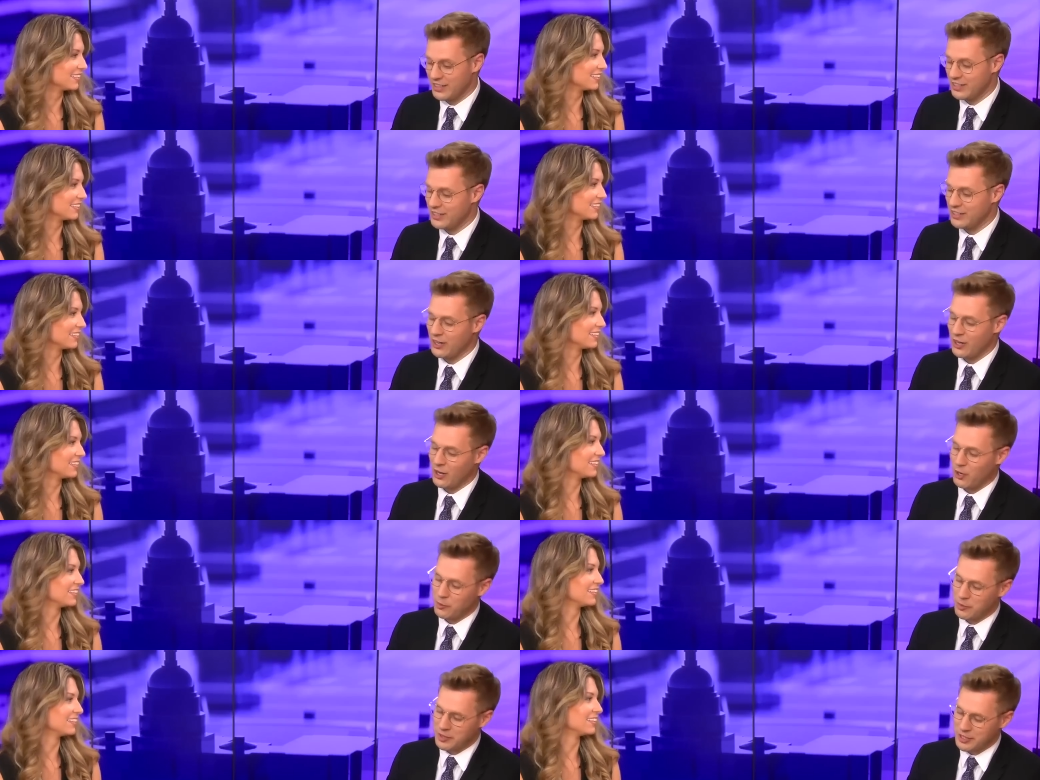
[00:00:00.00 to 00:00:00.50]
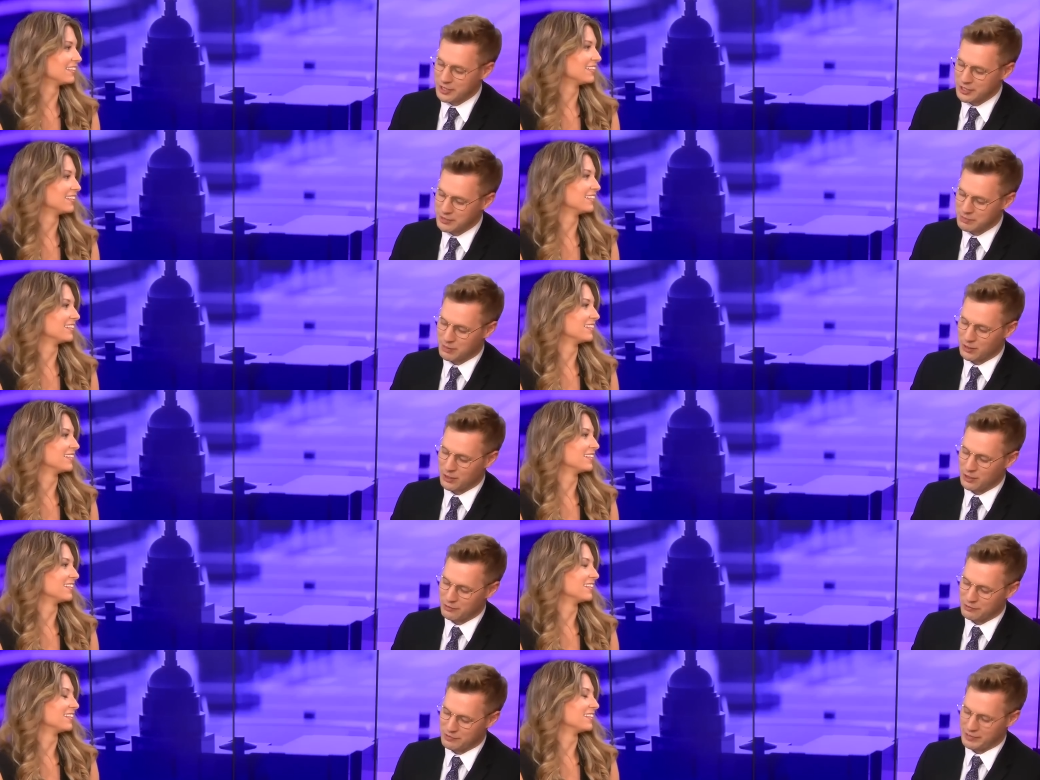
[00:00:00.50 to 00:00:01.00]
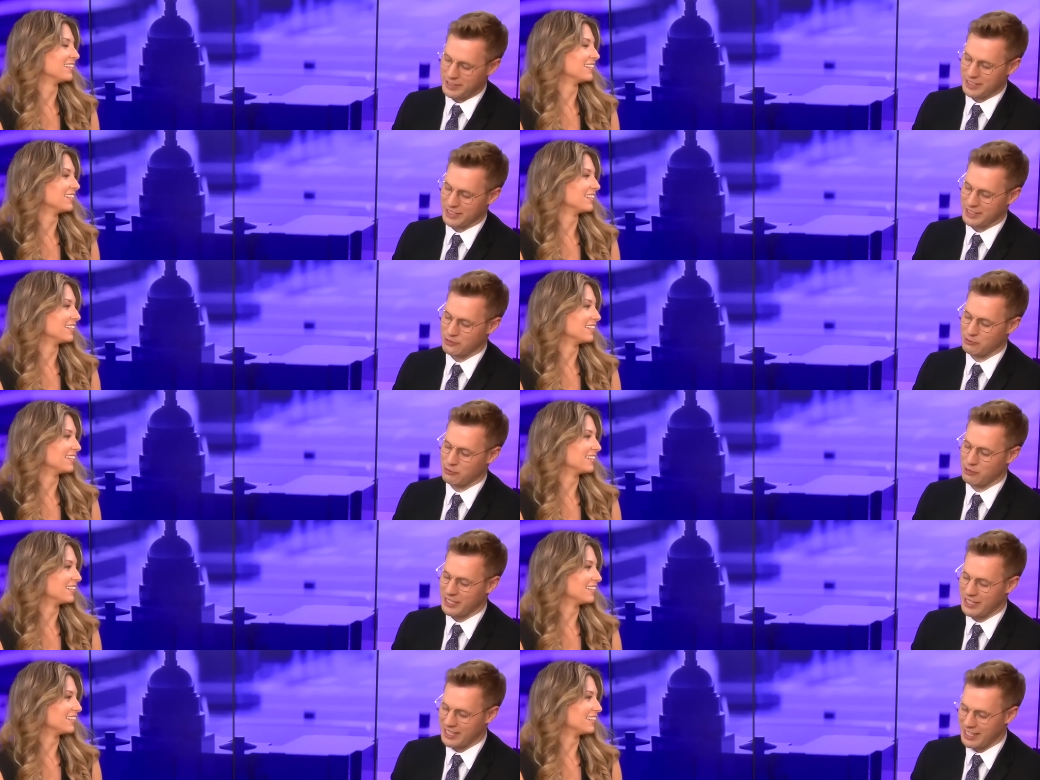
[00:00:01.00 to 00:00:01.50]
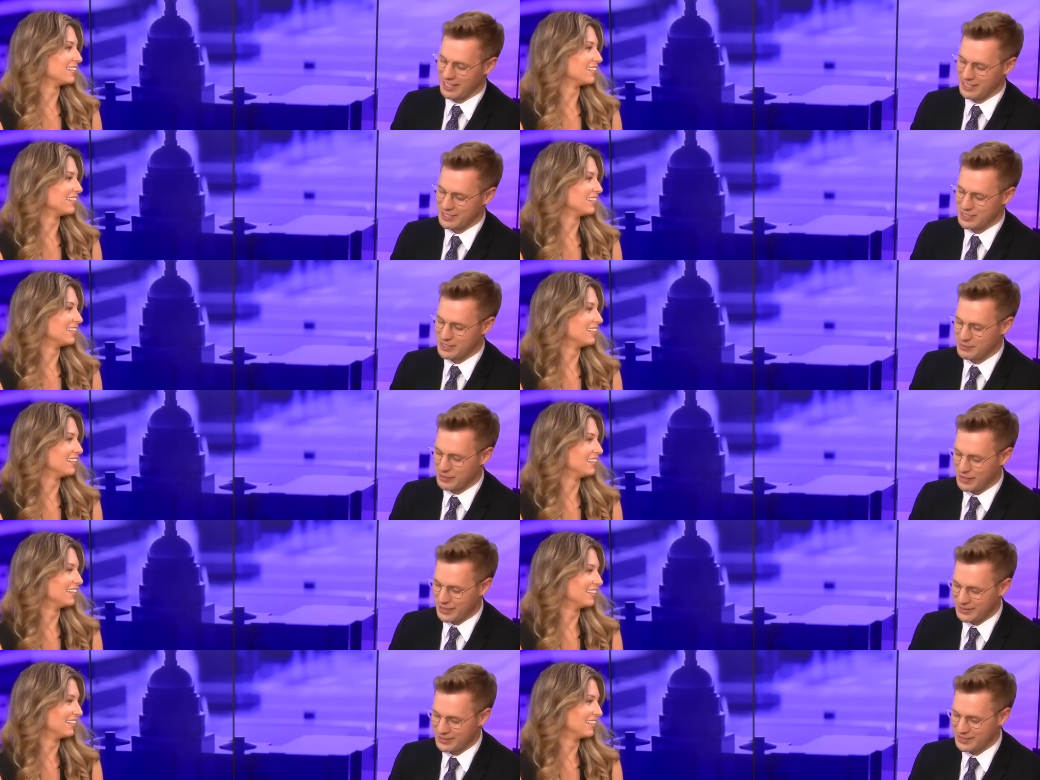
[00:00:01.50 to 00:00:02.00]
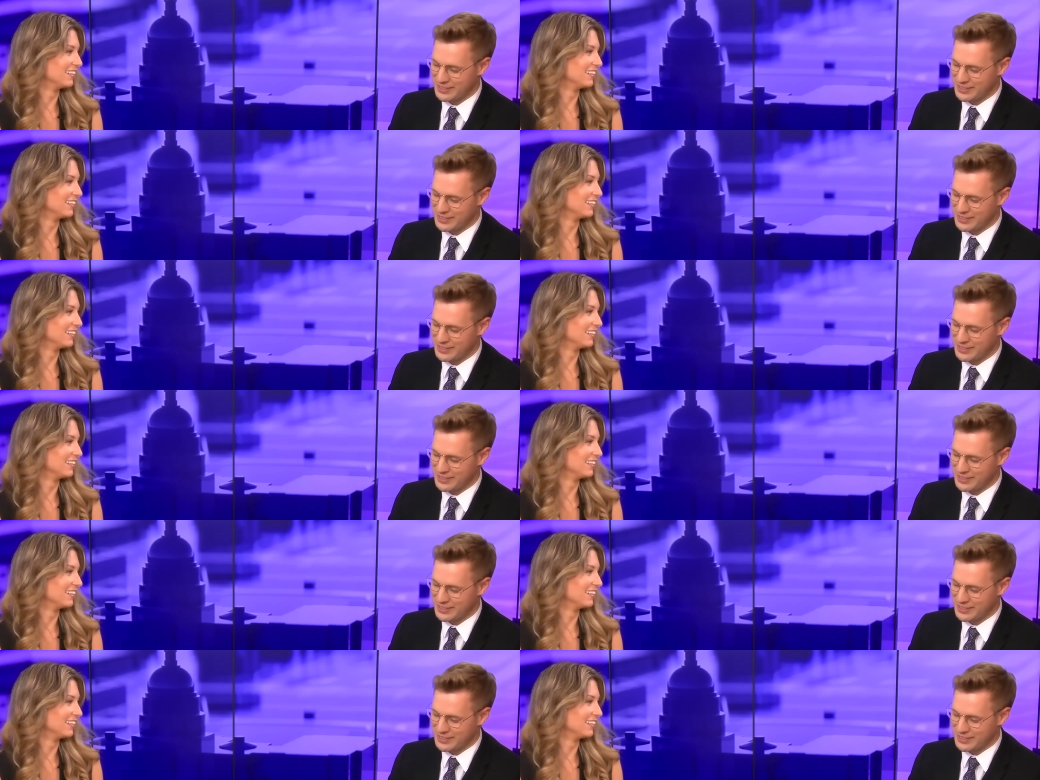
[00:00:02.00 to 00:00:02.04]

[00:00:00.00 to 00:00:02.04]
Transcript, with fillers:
Speaker 1: nobody's perfect when asked about the